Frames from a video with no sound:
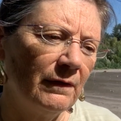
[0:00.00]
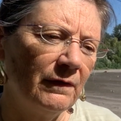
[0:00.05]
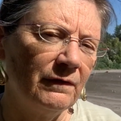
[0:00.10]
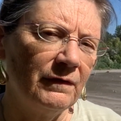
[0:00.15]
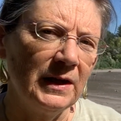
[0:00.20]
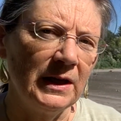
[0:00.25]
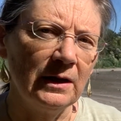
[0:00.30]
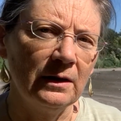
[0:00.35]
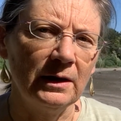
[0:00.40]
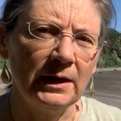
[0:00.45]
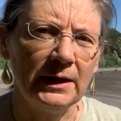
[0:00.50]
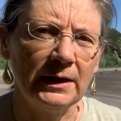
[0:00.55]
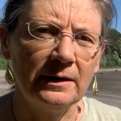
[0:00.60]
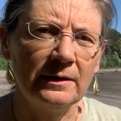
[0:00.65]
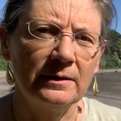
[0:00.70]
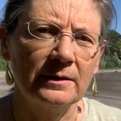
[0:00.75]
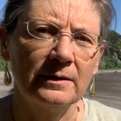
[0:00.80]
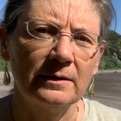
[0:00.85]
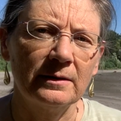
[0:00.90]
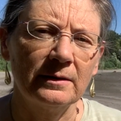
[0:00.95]

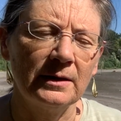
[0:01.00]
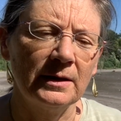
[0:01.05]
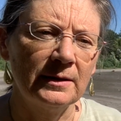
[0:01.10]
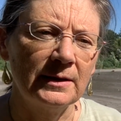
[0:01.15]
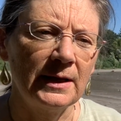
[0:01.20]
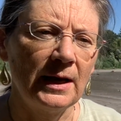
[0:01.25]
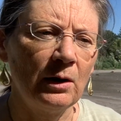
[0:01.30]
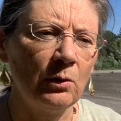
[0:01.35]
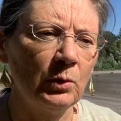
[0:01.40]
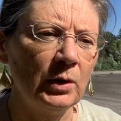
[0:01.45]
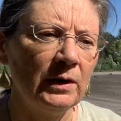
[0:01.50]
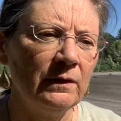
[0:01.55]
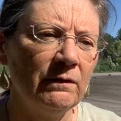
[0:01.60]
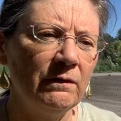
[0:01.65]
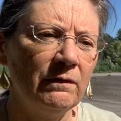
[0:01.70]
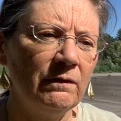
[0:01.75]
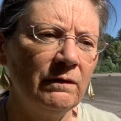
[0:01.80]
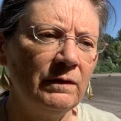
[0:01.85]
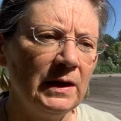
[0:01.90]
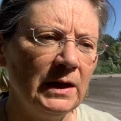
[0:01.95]
feelings, it's how we
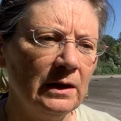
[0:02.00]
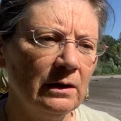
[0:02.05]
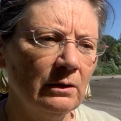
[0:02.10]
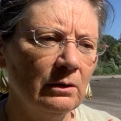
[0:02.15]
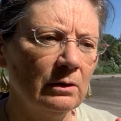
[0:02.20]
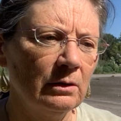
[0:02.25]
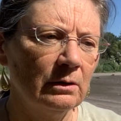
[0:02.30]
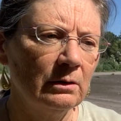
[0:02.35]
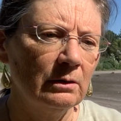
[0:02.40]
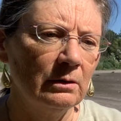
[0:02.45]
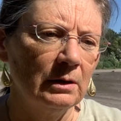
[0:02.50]
feel